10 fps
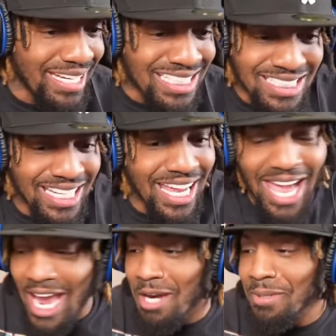This nigga
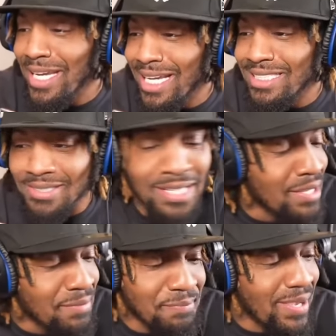Harry is
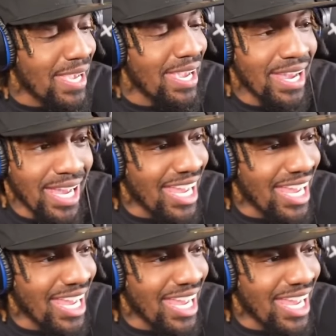man.